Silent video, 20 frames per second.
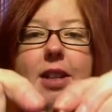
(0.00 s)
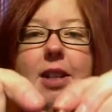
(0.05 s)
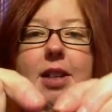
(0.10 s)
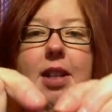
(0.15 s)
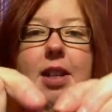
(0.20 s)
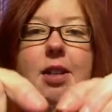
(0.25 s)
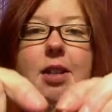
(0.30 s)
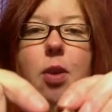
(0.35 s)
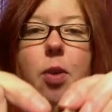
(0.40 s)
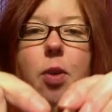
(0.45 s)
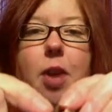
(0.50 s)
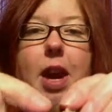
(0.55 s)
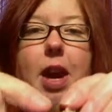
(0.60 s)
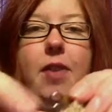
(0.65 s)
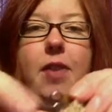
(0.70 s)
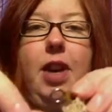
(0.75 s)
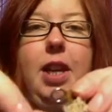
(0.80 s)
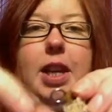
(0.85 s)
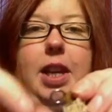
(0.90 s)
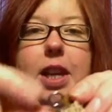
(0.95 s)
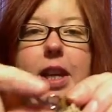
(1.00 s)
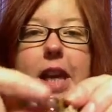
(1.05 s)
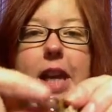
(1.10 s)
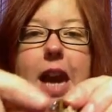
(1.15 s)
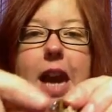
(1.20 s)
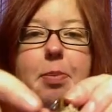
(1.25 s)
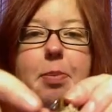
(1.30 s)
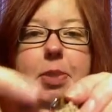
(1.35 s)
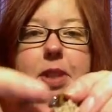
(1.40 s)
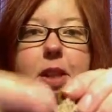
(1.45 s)
and don't have any
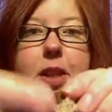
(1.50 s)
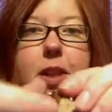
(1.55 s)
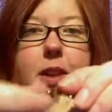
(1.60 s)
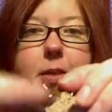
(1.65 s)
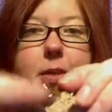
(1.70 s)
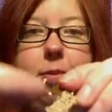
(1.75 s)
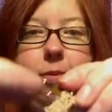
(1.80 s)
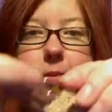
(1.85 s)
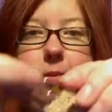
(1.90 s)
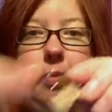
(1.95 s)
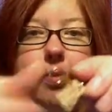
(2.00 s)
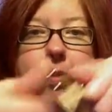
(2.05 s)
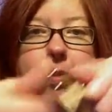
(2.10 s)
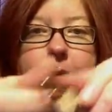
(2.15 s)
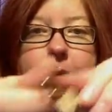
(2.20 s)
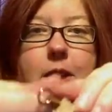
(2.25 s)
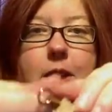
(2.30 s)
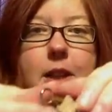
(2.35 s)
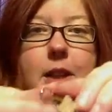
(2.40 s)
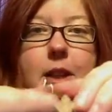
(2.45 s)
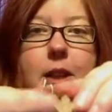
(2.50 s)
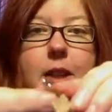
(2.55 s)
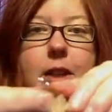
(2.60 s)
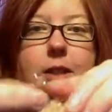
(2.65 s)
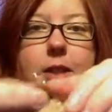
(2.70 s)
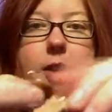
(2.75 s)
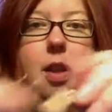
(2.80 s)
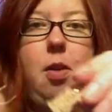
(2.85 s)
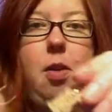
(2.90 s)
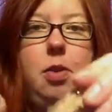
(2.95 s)
gaps in them.
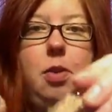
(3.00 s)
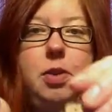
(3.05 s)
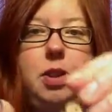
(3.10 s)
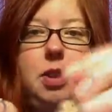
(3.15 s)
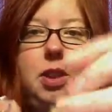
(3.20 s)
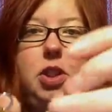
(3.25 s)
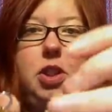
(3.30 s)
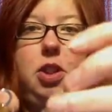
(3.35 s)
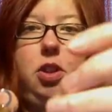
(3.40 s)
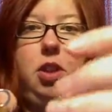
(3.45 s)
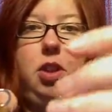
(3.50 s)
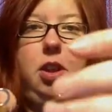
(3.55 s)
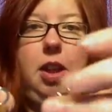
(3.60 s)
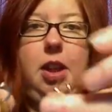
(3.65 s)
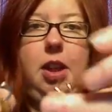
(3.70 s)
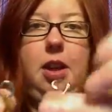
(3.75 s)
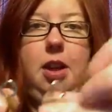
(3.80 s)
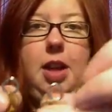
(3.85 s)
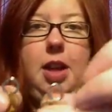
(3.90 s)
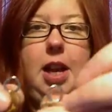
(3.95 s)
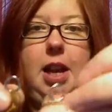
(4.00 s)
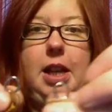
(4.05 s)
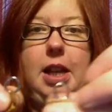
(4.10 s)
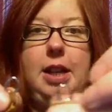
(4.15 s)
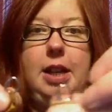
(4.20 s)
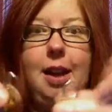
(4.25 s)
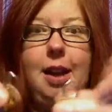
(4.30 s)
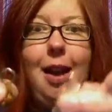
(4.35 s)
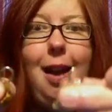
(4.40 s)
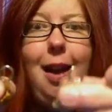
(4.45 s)
So they won't stitch a wooly on anything.